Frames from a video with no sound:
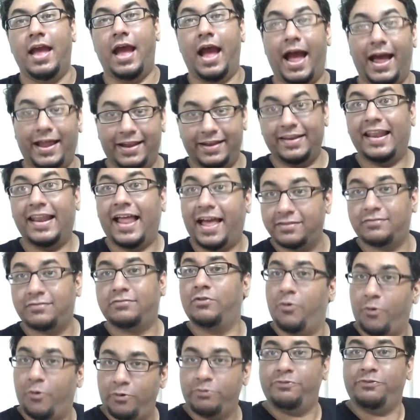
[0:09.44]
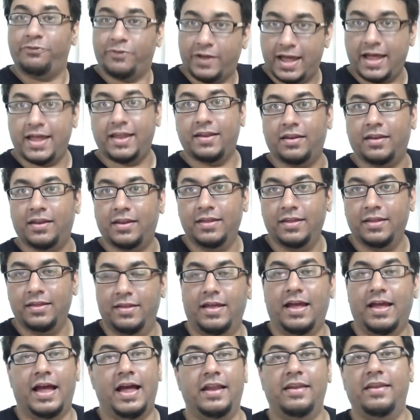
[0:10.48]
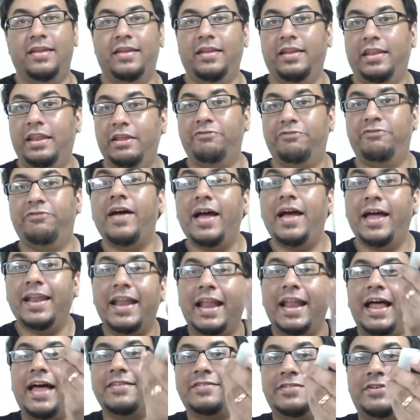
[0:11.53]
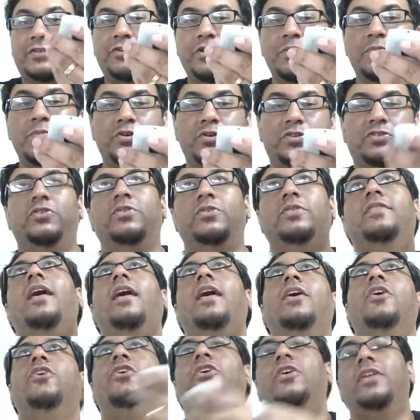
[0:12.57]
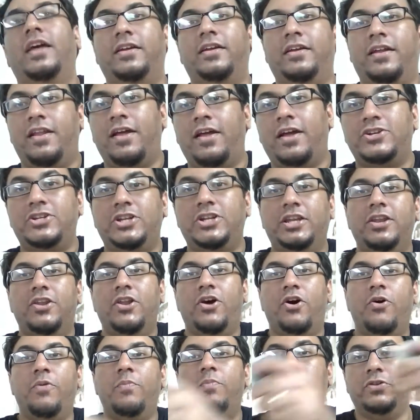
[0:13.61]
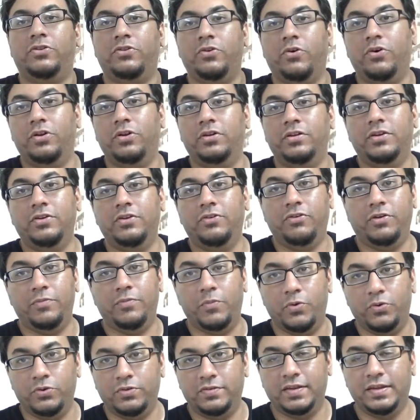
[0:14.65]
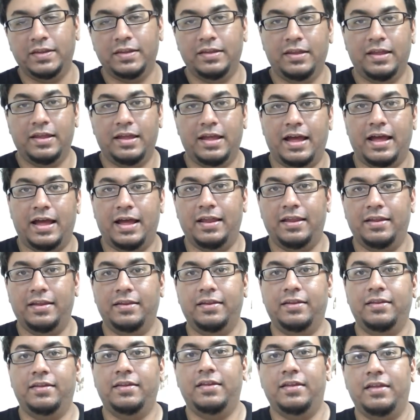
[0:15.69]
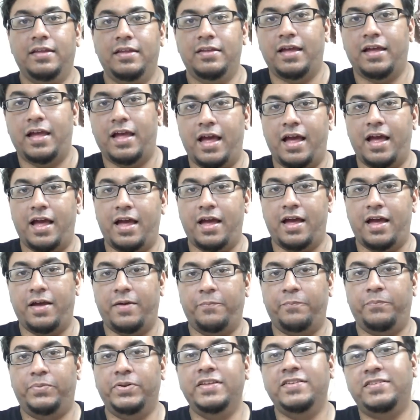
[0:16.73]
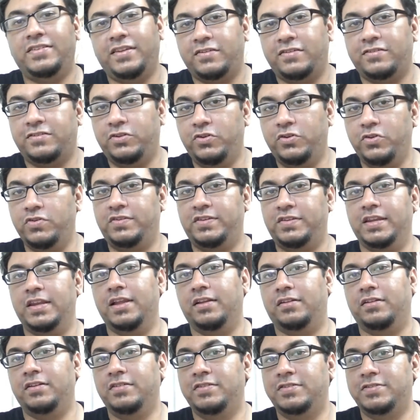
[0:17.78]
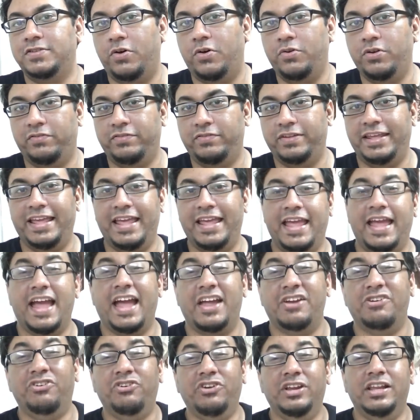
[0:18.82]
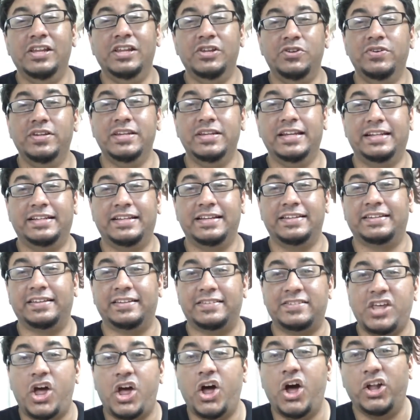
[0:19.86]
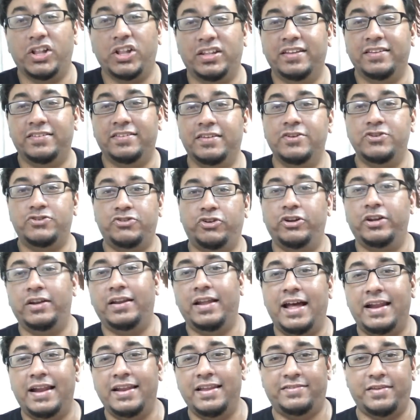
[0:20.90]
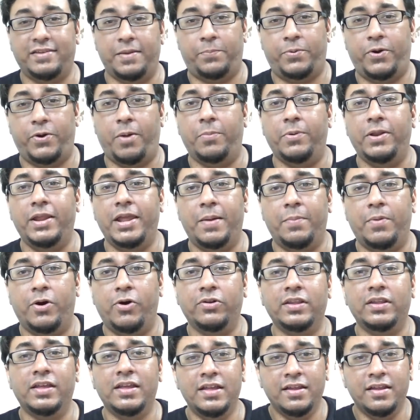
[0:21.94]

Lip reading: a Lasco fan. And the fan has a remote, so thank God I can actually now put on the remote. And please excuse the little sound of the air. I really do need it because it's hot. It's in Trinidad. It's probably about